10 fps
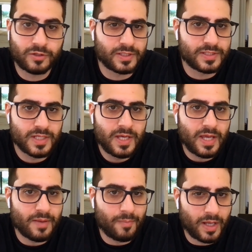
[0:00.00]
because
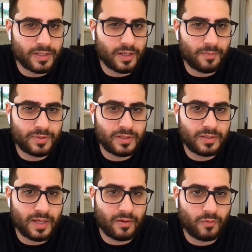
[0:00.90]
it might not be
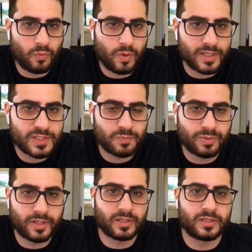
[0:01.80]
that
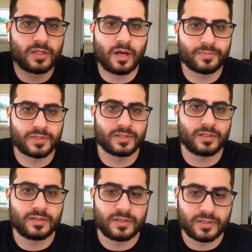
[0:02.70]
widespread adopted
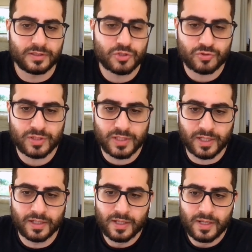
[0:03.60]
in the industry yet.